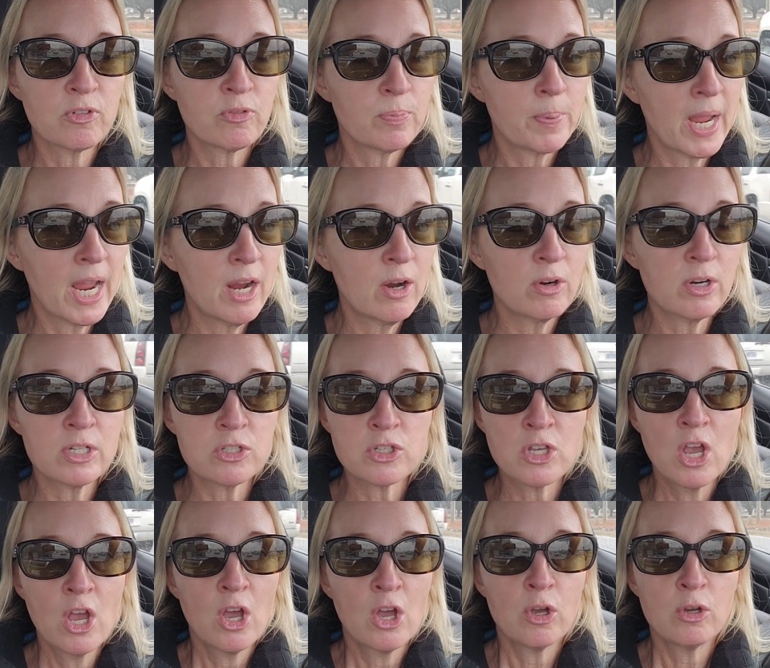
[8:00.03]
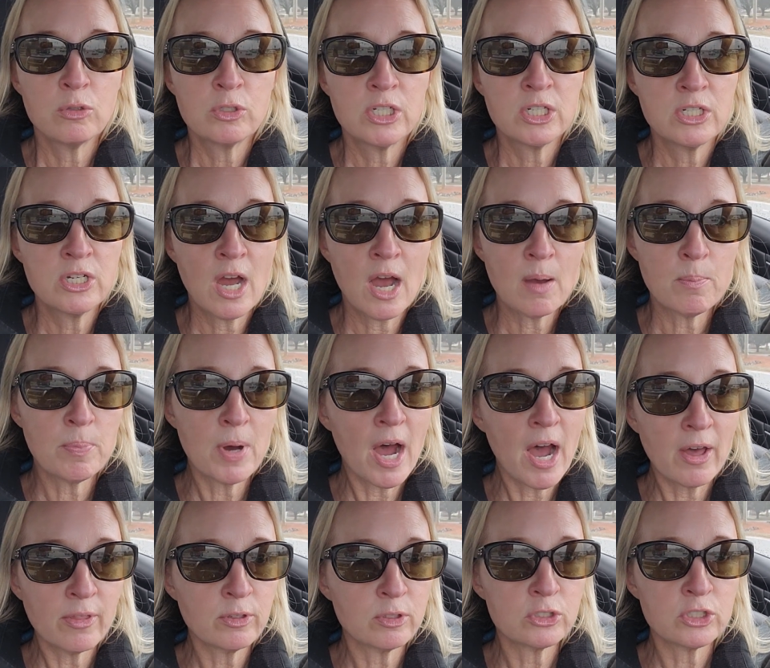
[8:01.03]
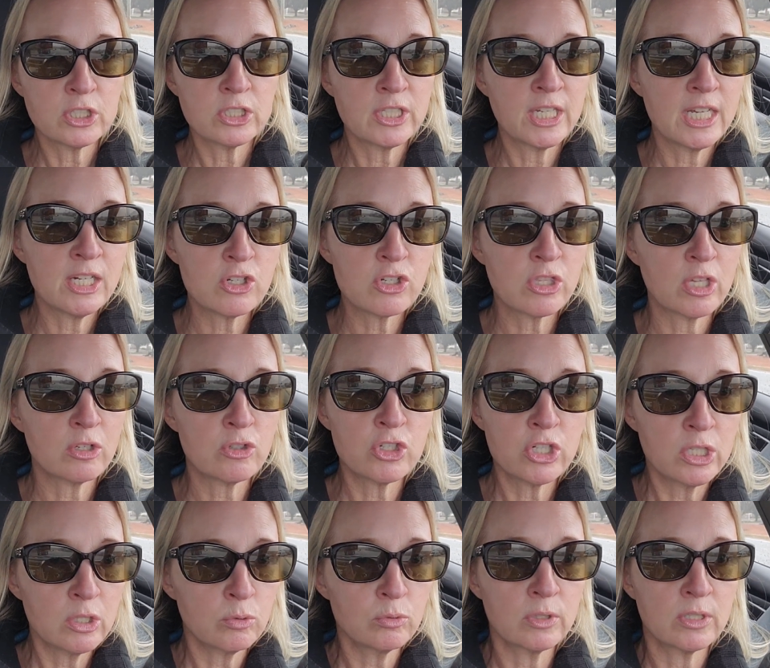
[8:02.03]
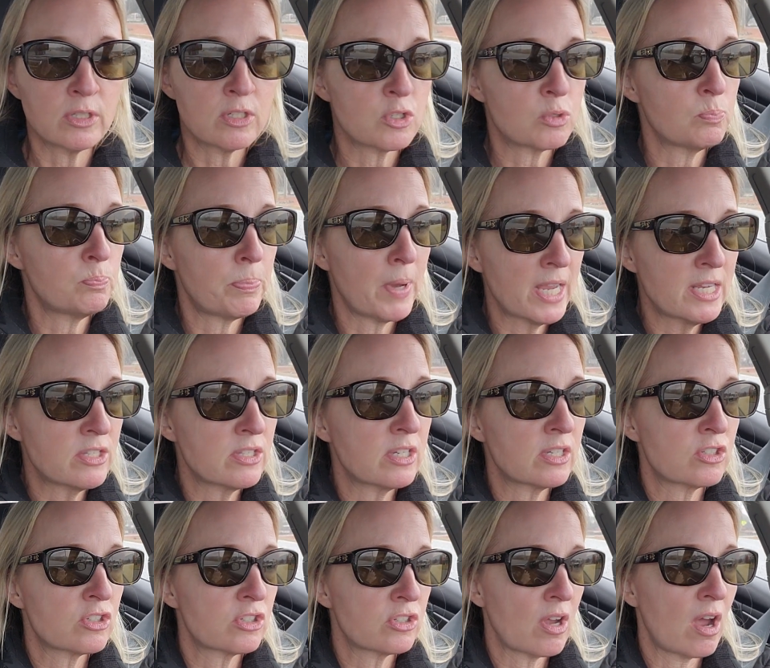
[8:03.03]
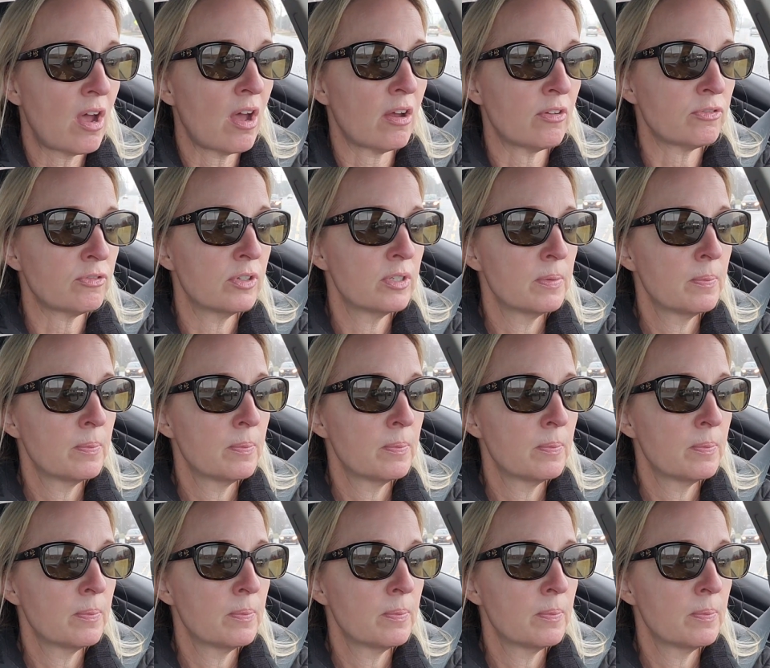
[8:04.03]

of parents who did not bother to teach their children this basic stuff.